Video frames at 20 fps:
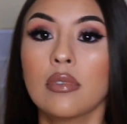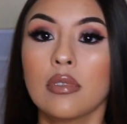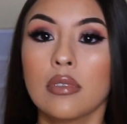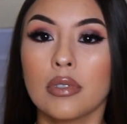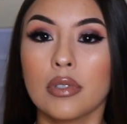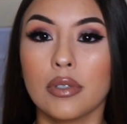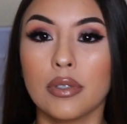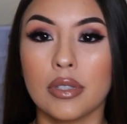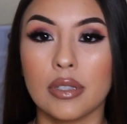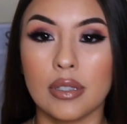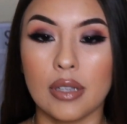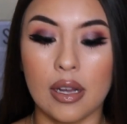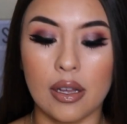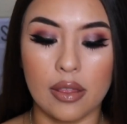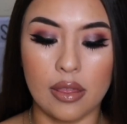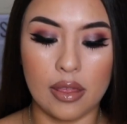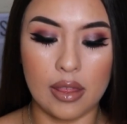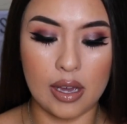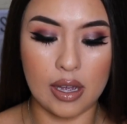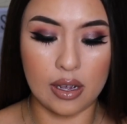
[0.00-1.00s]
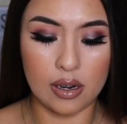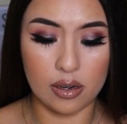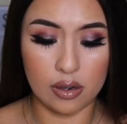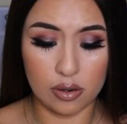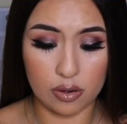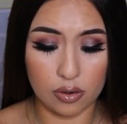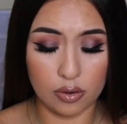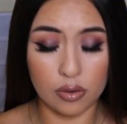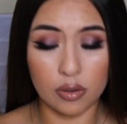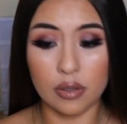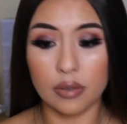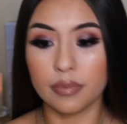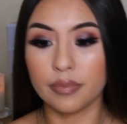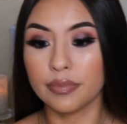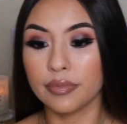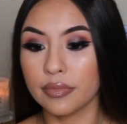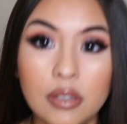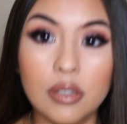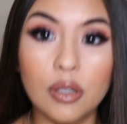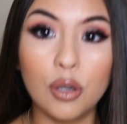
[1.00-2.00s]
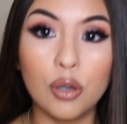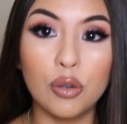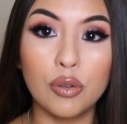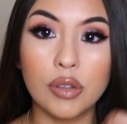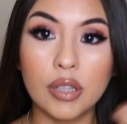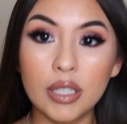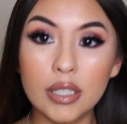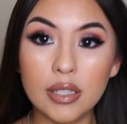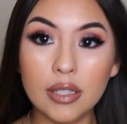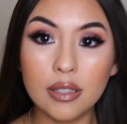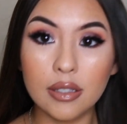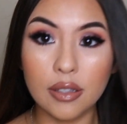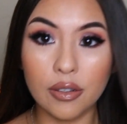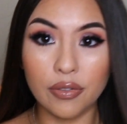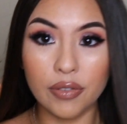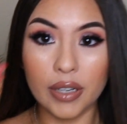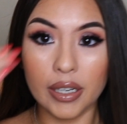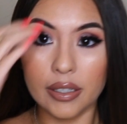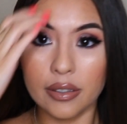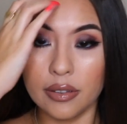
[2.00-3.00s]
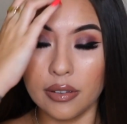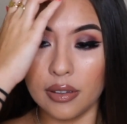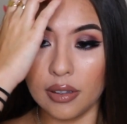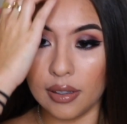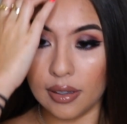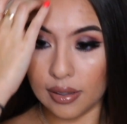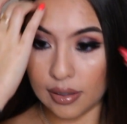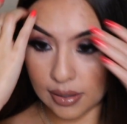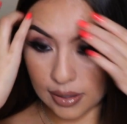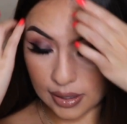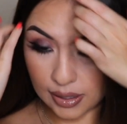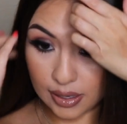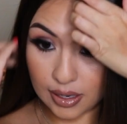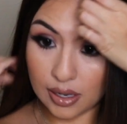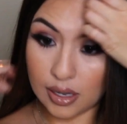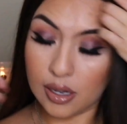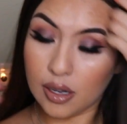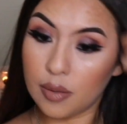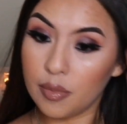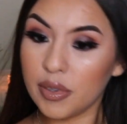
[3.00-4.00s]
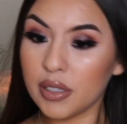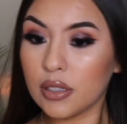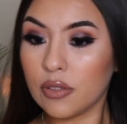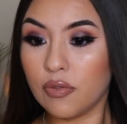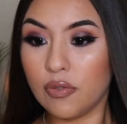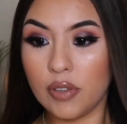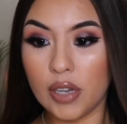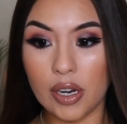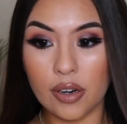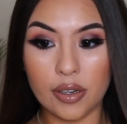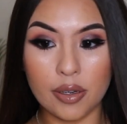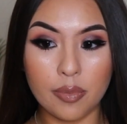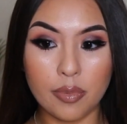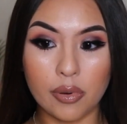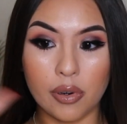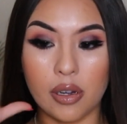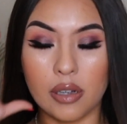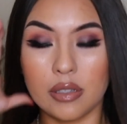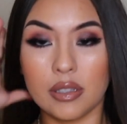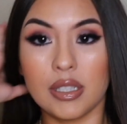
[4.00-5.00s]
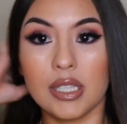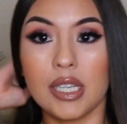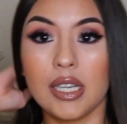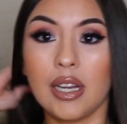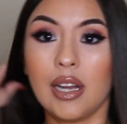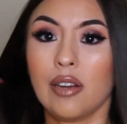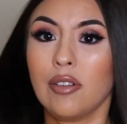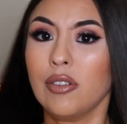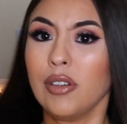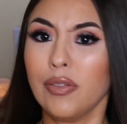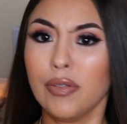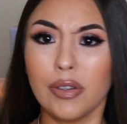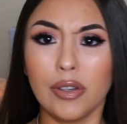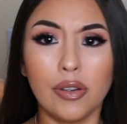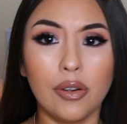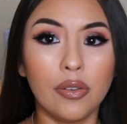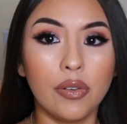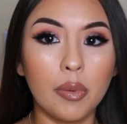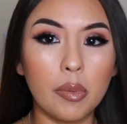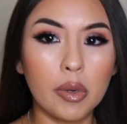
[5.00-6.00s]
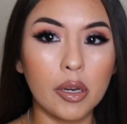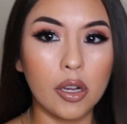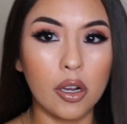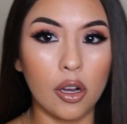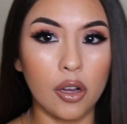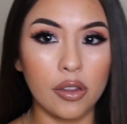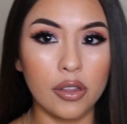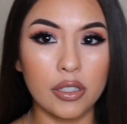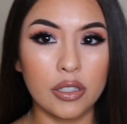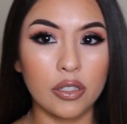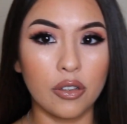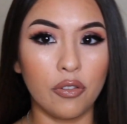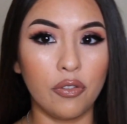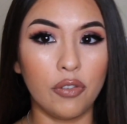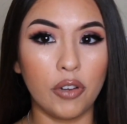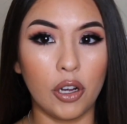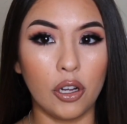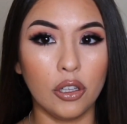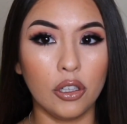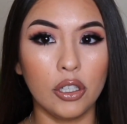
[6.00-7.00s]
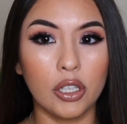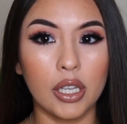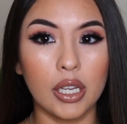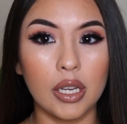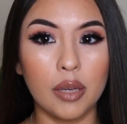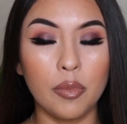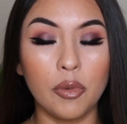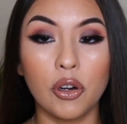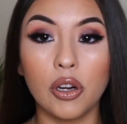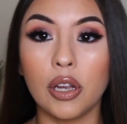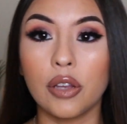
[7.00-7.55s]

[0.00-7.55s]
So it's not that nude. So this is the final look. It's very bronzy. I don't even know if I'm gonna call this a fall look anymore.